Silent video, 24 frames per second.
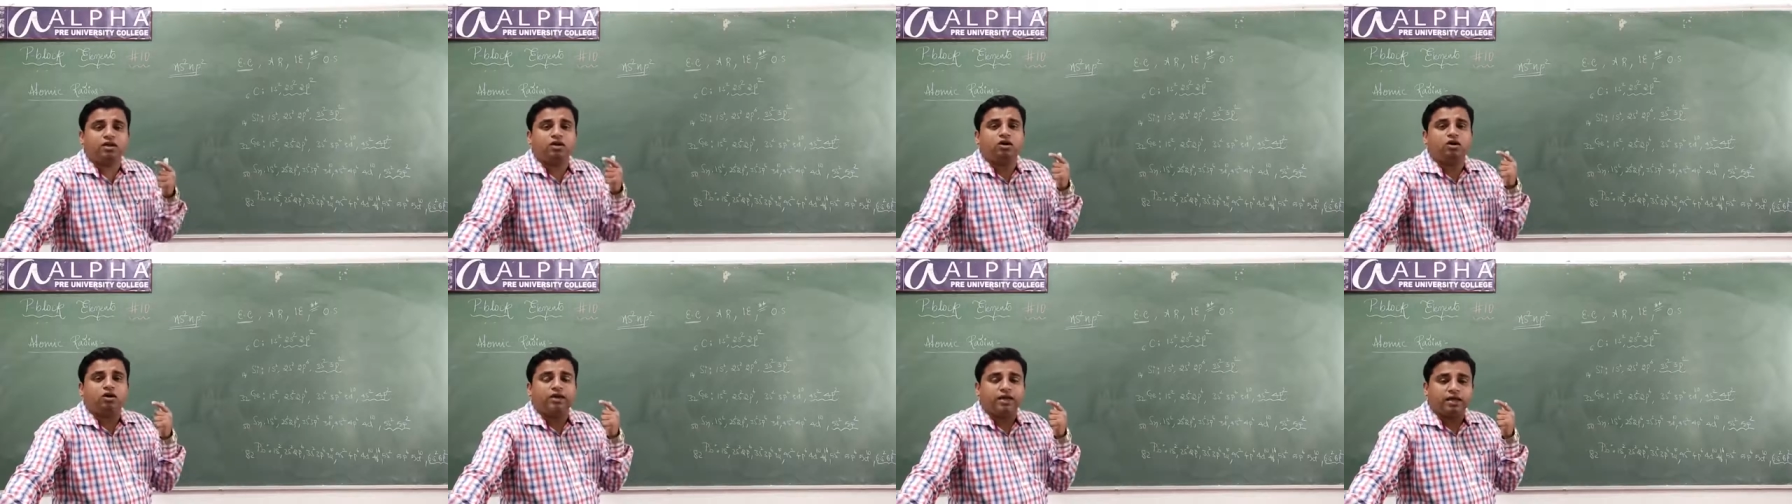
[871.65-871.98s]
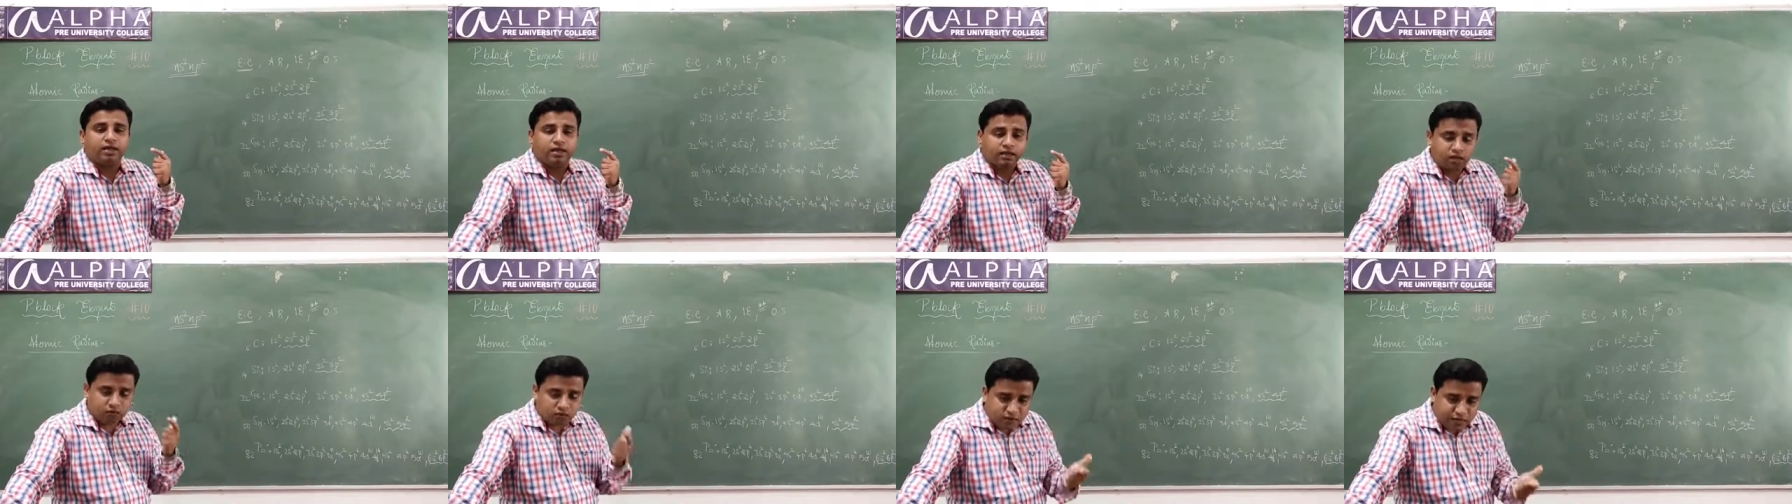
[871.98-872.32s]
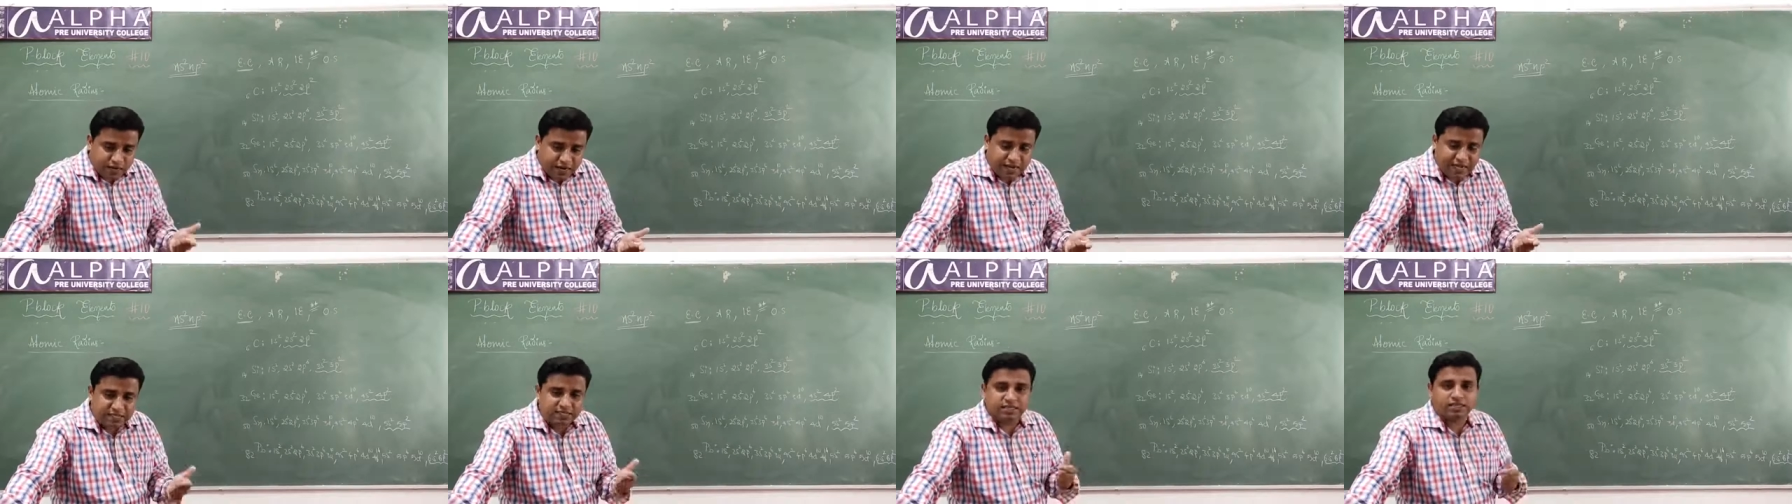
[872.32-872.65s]
okay,
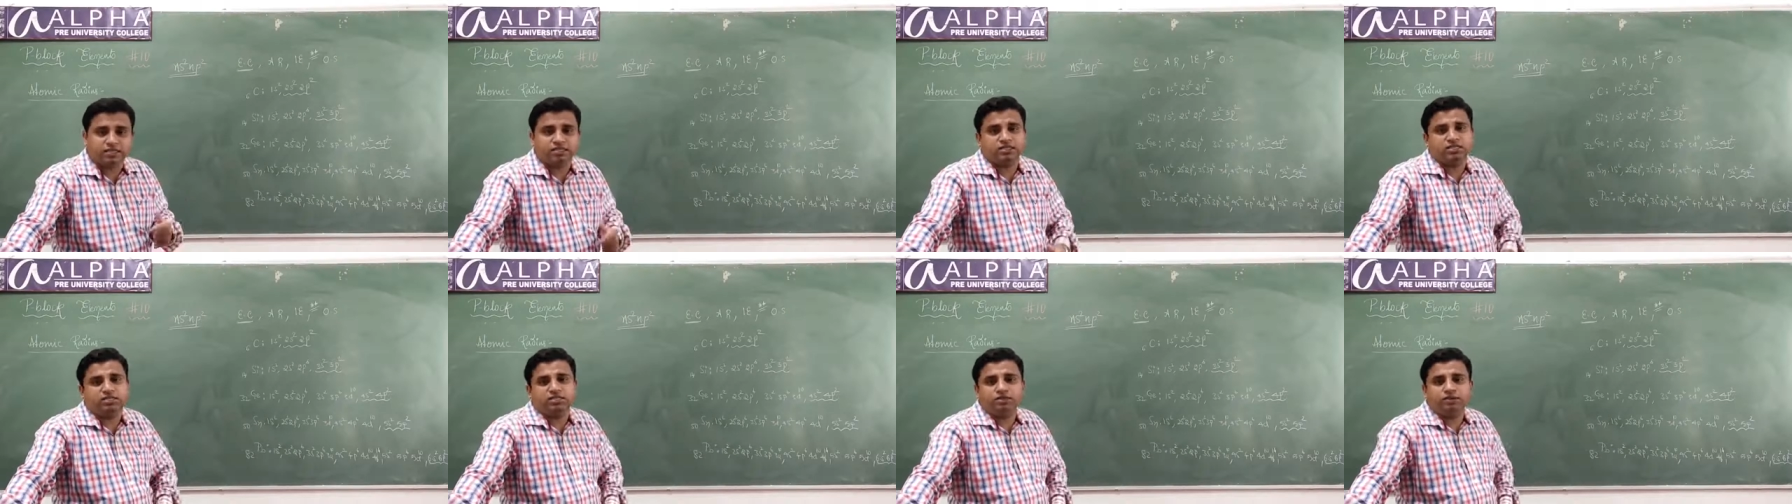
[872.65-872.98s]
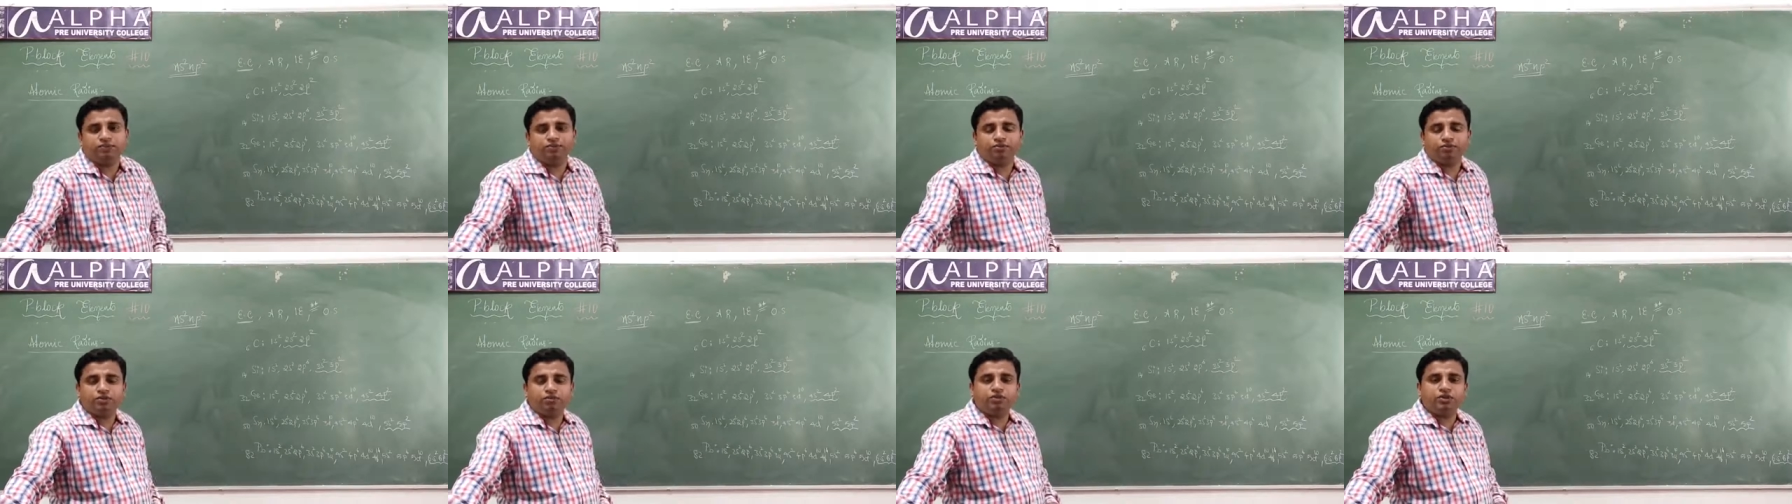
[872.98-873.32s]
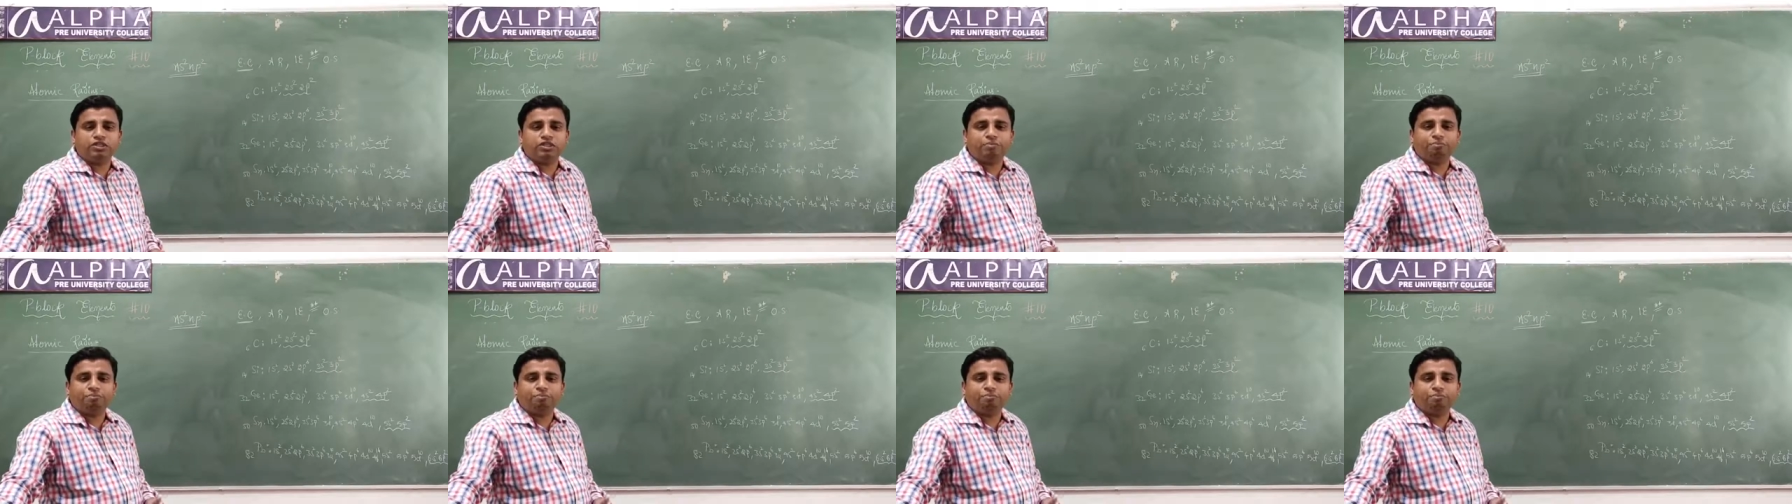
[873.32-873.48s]
reasons, with